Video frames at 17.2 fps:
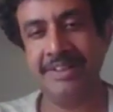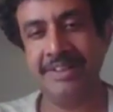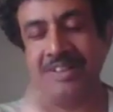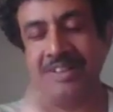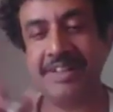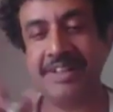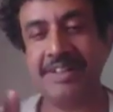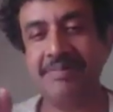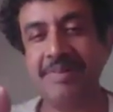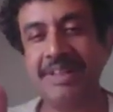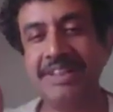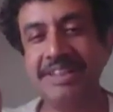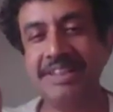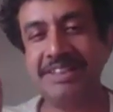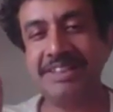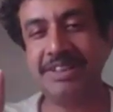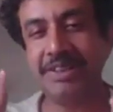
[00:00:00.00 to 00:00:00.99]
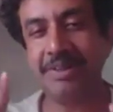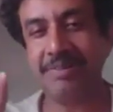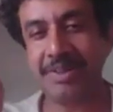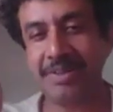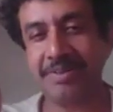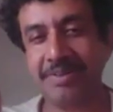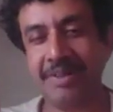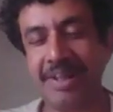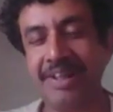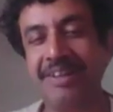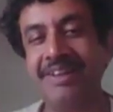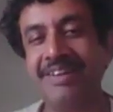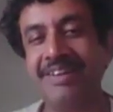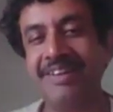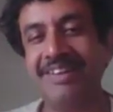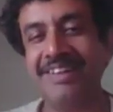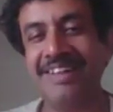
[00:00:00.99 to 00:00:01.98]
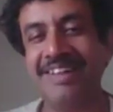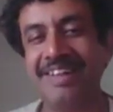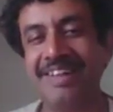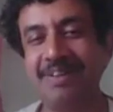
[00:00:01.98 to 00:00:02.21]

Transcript: Yajnavedis geometry uh,